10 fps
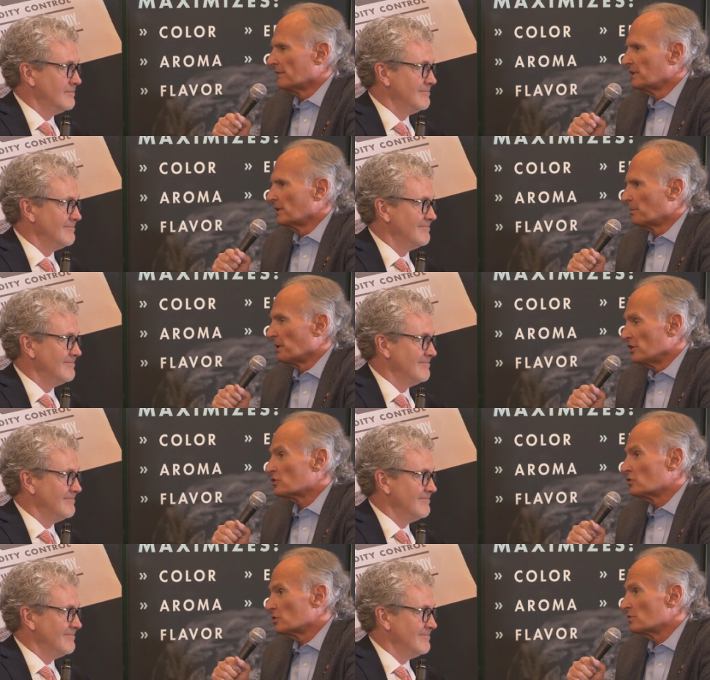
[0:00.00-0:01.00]
Speaker 1: having their
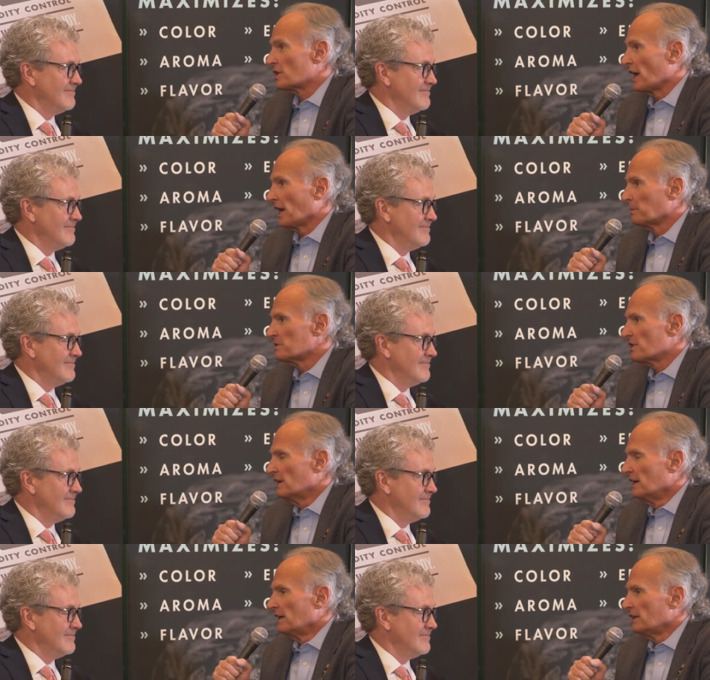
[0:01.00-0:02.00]
patients use
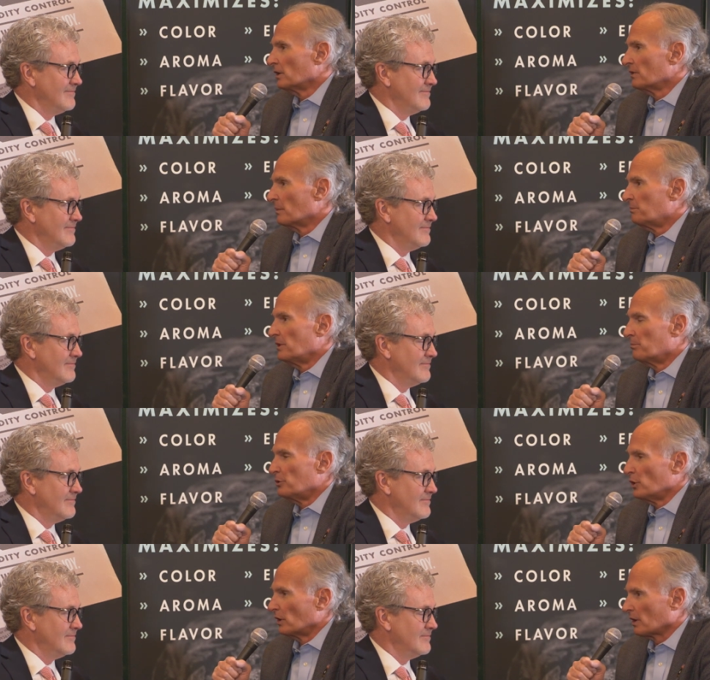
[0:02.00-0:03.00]
cannabis. You know, the the
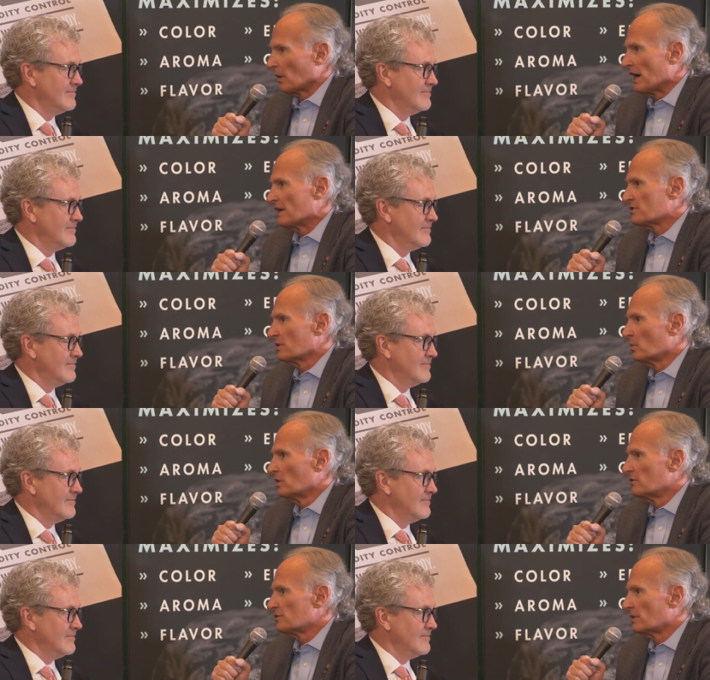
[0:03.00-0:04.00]
bureaucrats are the
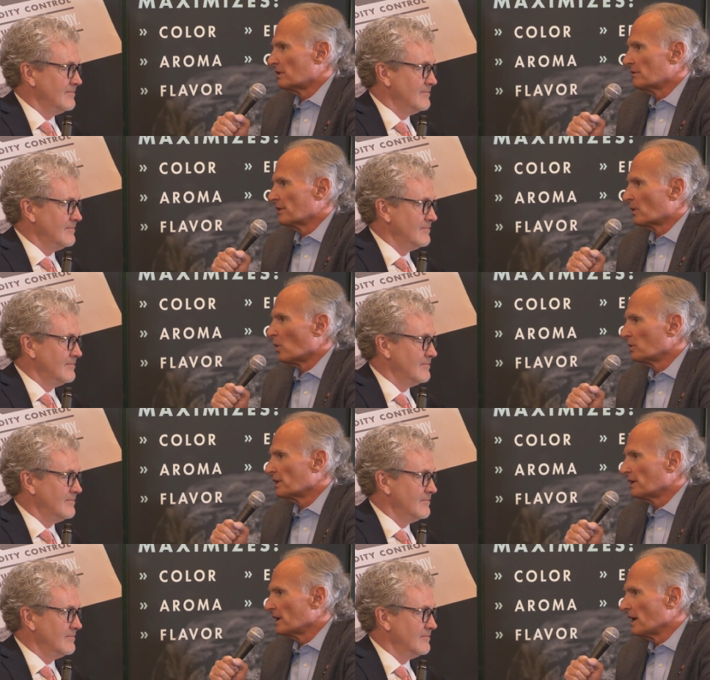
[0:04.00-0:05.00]
ones that are that are
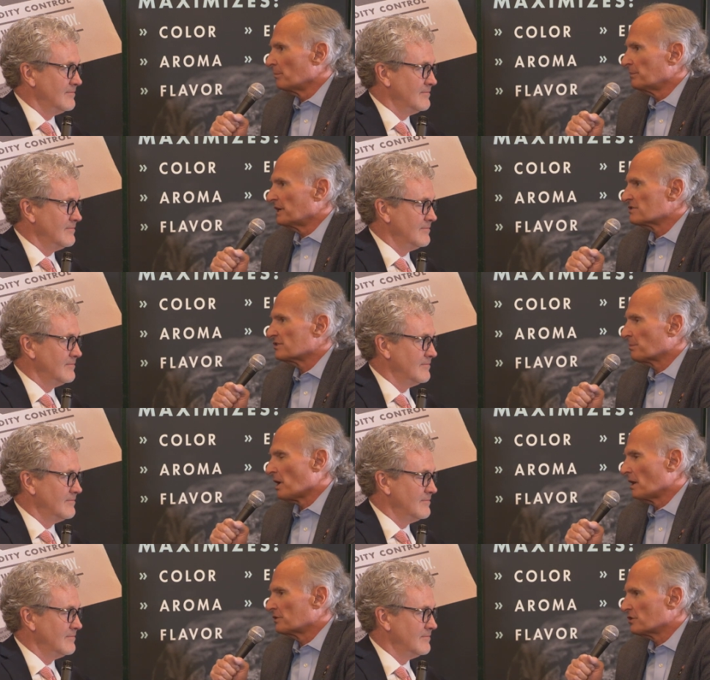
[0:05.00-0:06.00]
holding it up because the
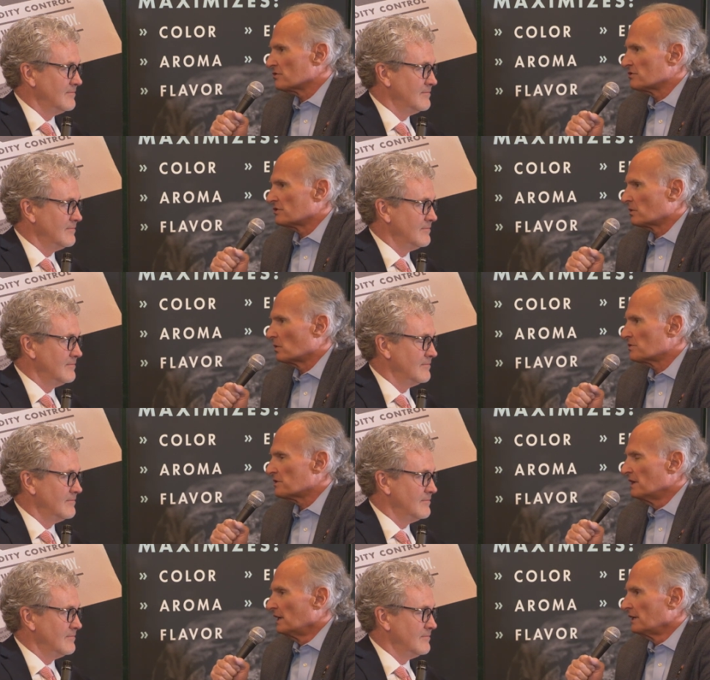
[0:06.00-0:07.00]
politicians, of
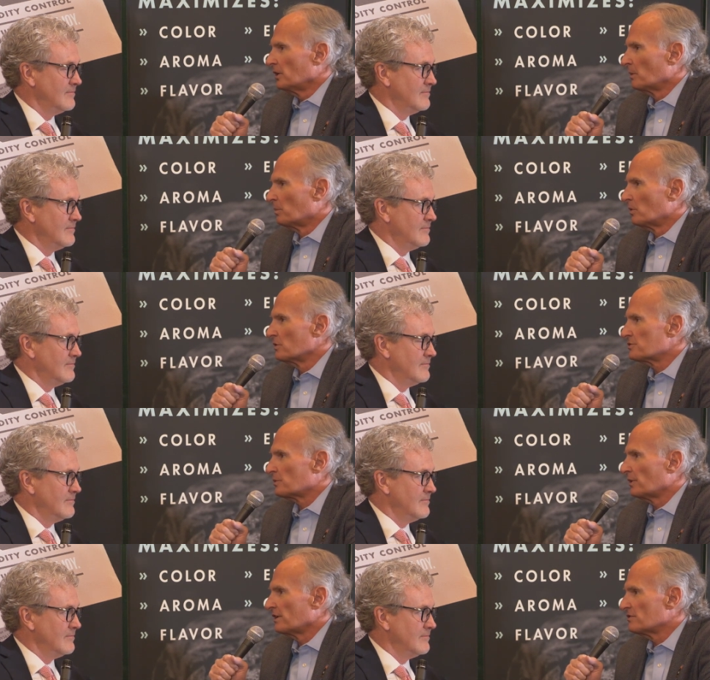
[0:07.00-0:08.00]
course, you know, pull the
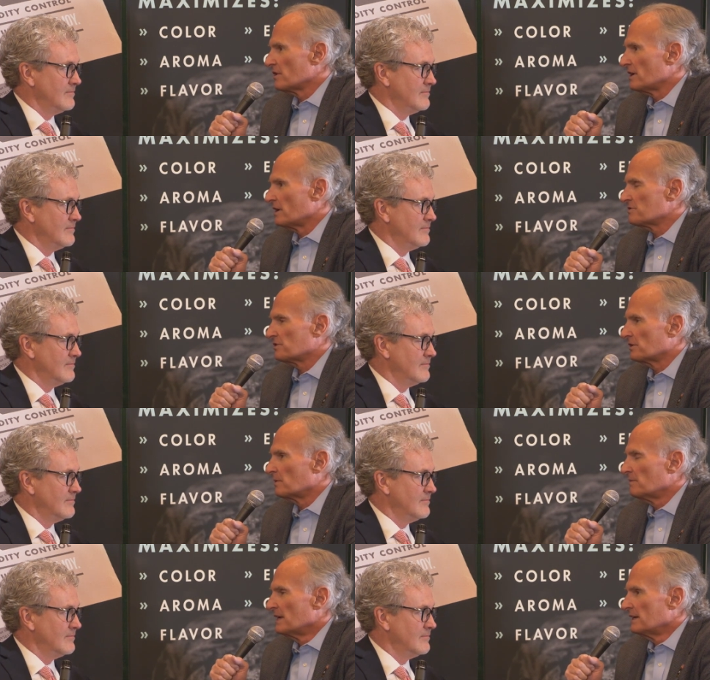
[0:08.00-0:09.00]
strings there.
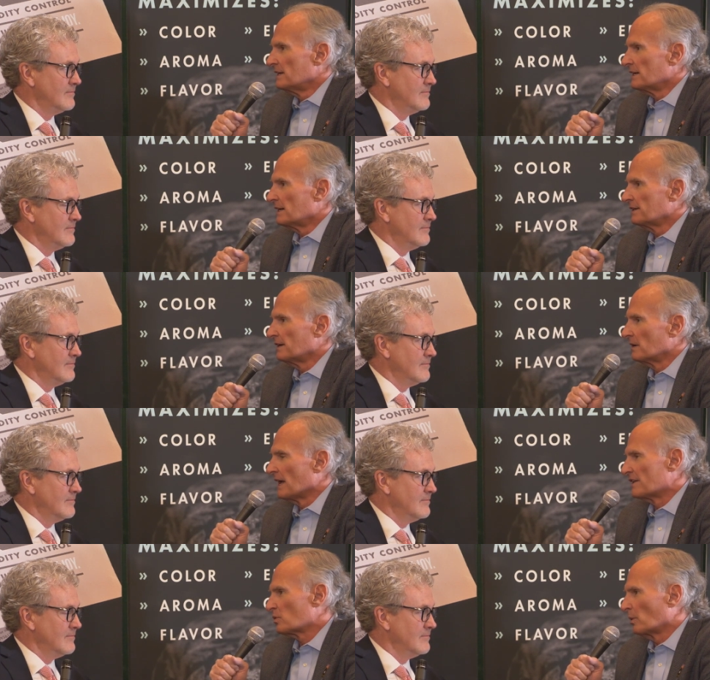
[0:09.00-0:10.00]
So, uh, you
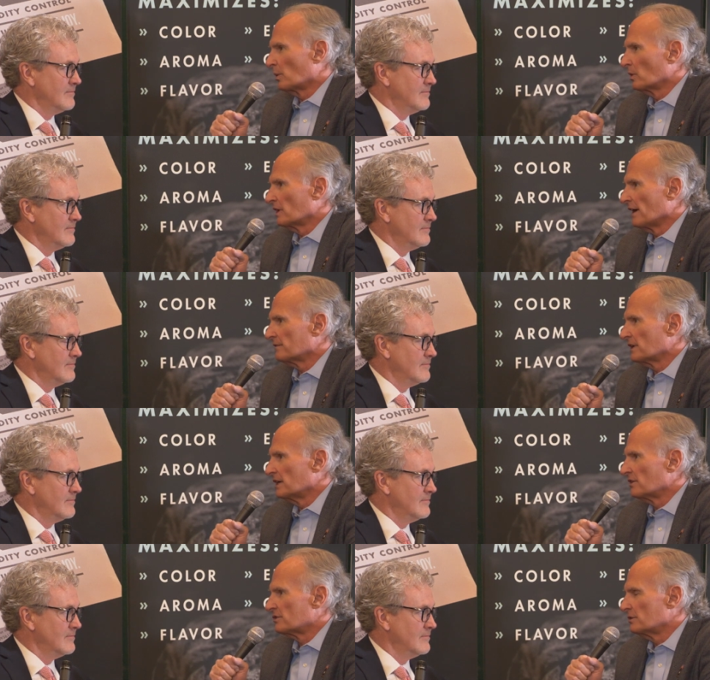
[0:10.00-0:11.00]
know, that's what we really have
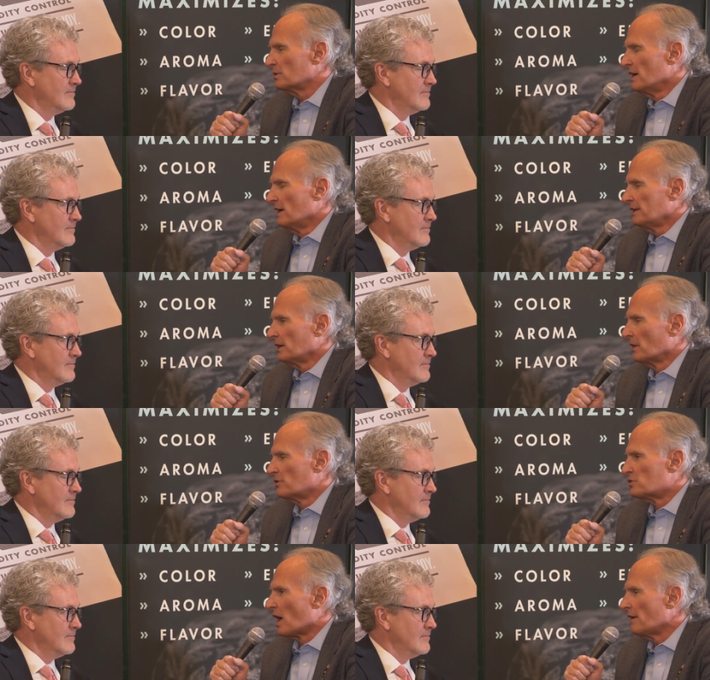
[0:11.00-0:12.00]
to get to. You know,
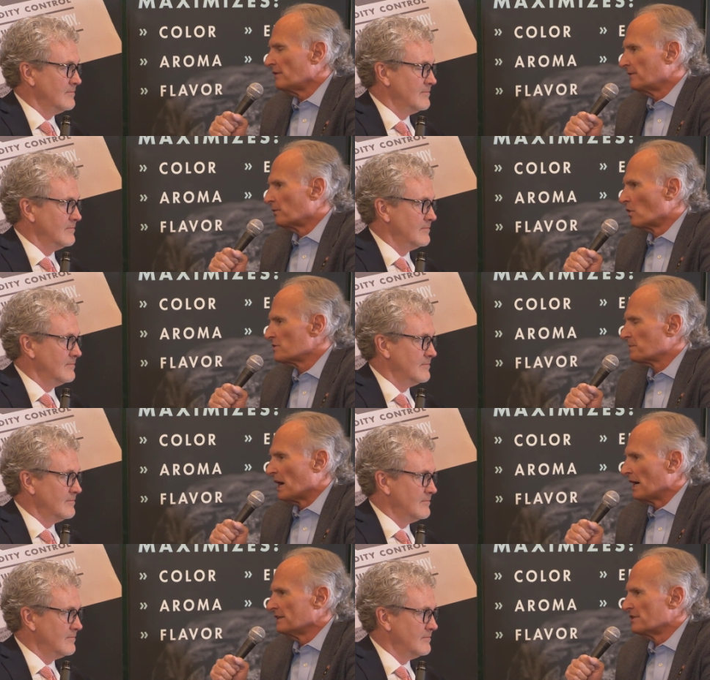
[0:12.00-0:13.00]
the driving force
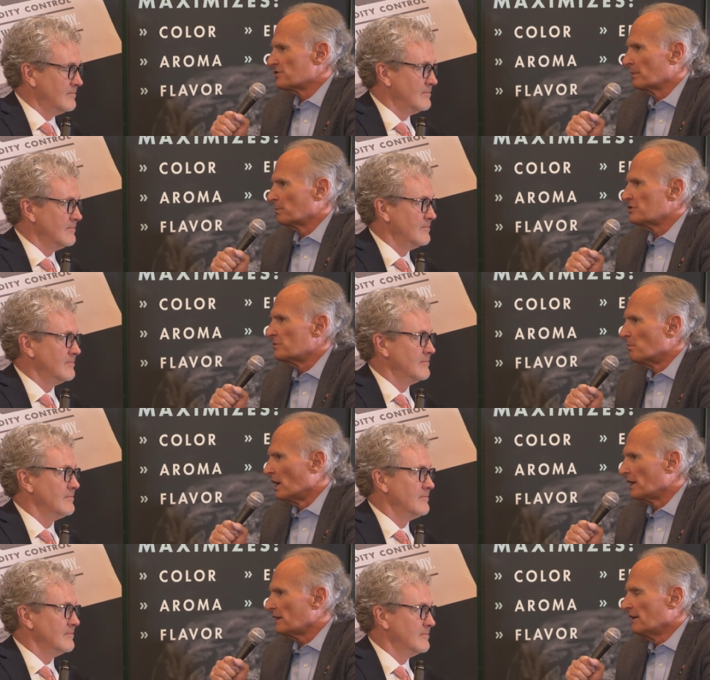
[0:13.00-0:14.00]
behind this simply is
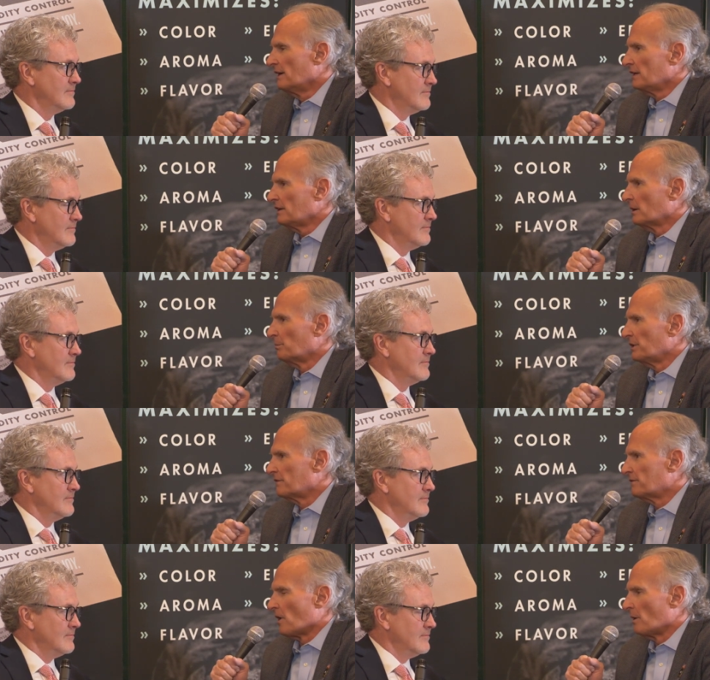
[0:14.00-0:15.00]
money. You know,
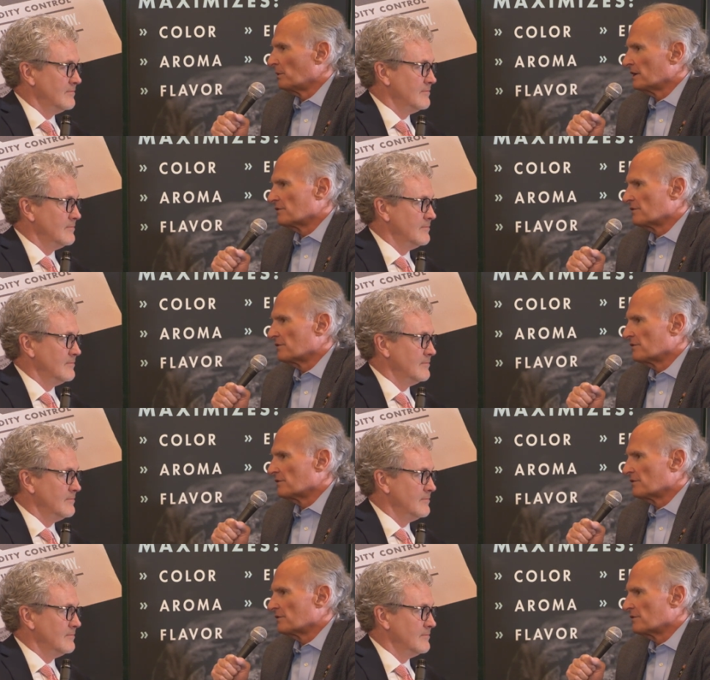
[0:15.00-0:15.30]
Big Pharma